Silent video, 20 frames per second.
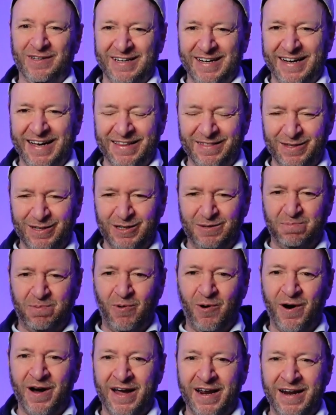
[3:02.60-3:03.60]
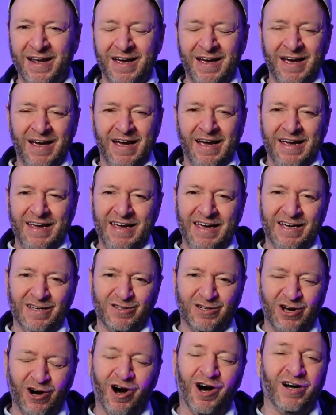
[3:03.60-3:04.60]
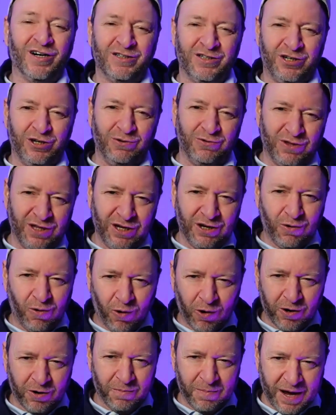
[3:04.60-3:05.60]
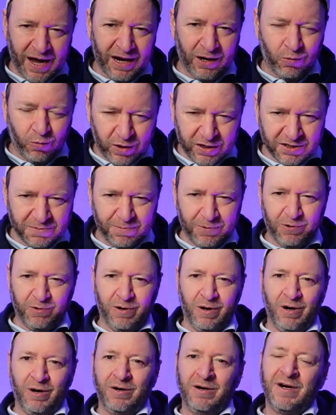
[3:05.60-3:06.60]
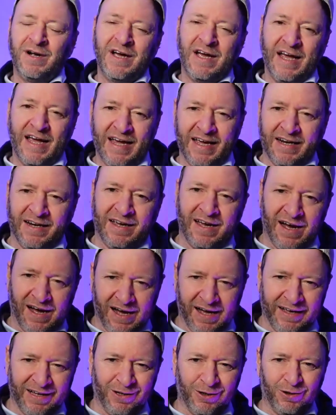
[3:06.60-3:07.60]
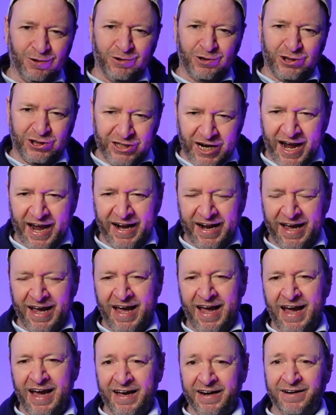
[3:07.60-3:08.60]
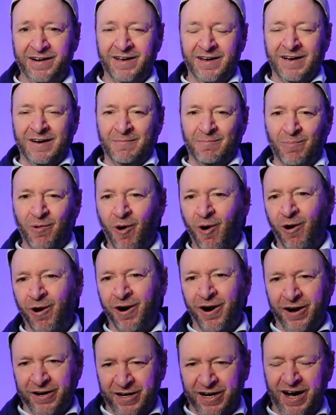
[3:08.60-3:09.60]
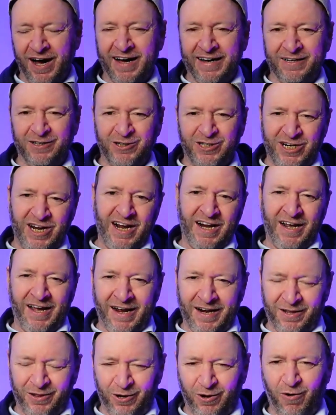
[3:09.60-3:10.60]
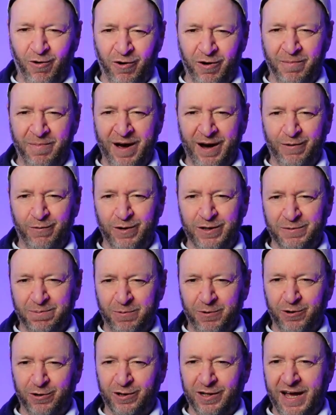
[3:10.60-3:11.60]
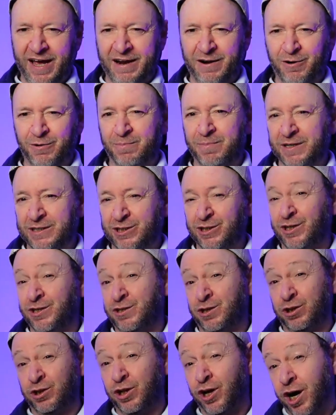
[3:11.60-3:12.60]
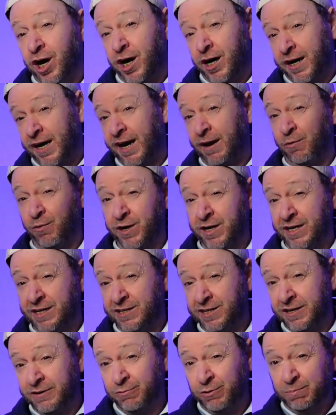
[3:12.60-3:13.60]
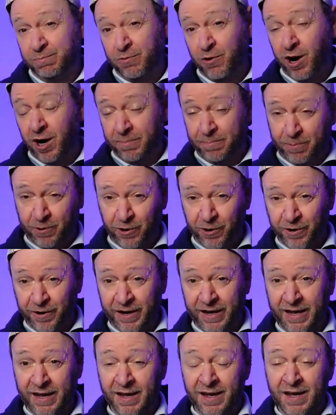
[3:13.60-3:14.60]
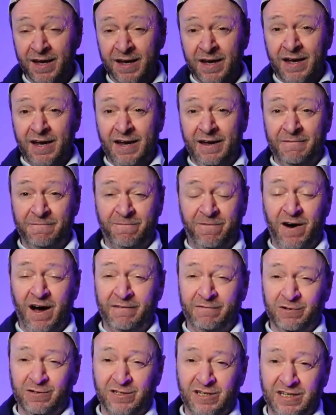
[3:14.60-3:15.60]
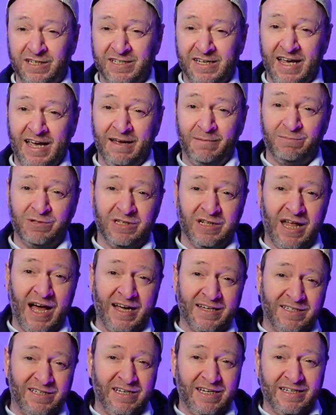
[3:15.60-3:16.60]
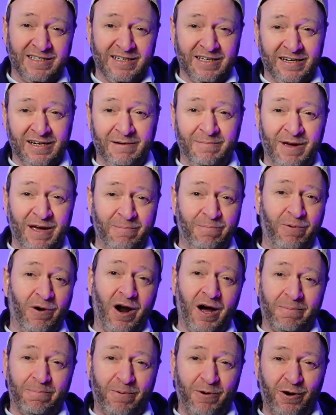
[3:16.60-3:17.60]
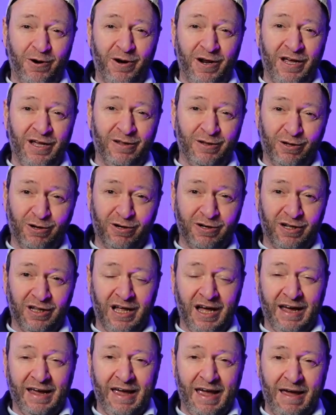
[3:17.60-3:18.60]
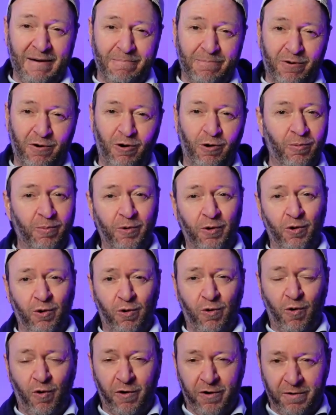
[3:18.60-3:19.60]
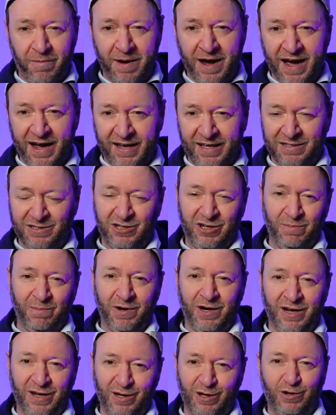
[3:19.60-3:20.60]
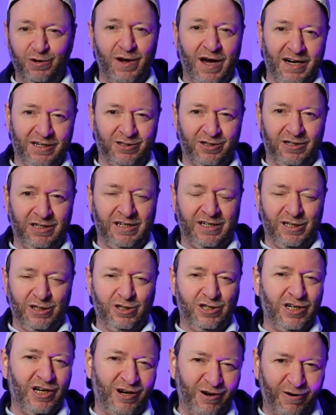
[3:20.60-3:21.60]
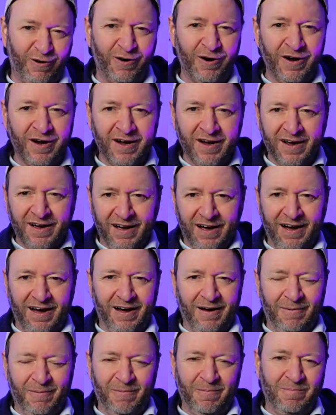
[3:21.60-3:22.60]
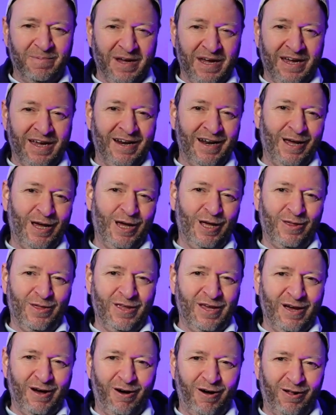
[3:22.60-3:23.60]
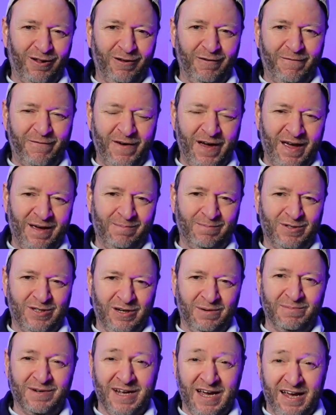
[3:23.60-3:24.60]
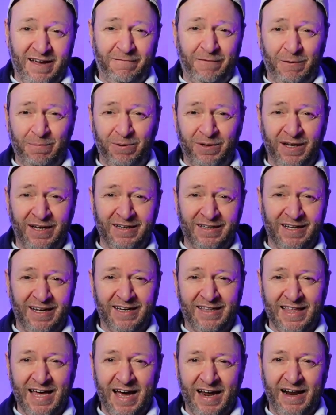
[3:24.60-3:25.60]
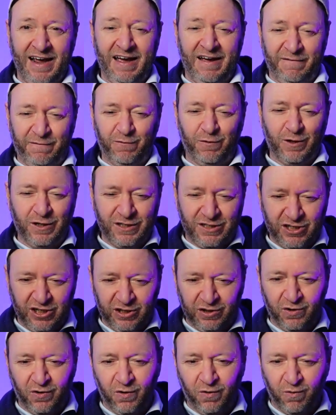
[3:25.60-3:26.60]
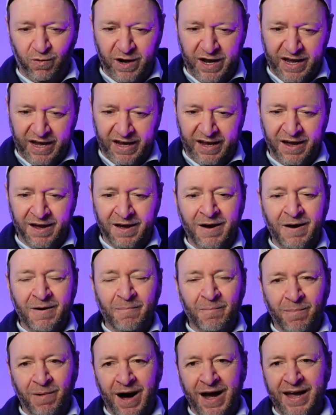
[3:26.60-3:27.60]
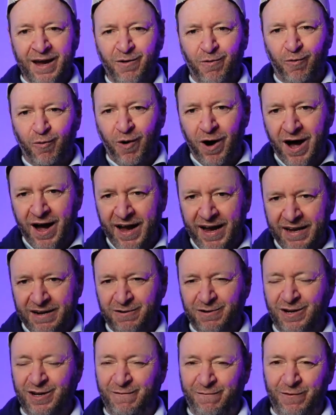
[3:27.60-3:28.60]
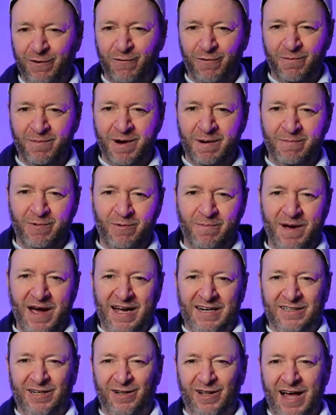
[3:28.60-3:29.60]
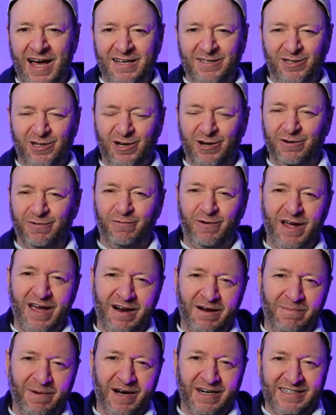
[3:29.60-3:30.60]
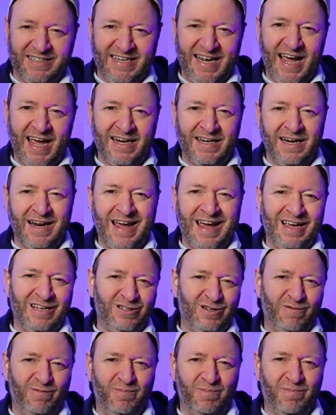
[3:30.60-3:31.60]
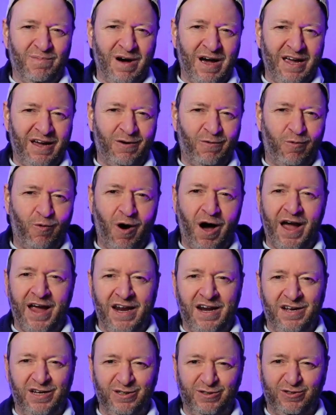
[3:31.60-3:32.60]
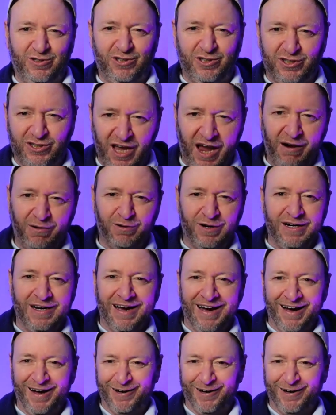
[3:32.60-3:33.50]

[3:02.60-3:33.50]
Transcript: League at this point. He has gone to the quarterback whisperer in Kyle Shanahan. More on Kyle Shanahan and the quarterback whisperer later, but just look at what he did with Brock Purdy in five or six games last season. He made Brock Purdy look like a Pro Bowl quarterback and somebody you'd actually consider uh, being in the Hall of Fame someday if he played like that every single week. Mike White, if you remember back to last year, we had about 10 days of Mike White hysteria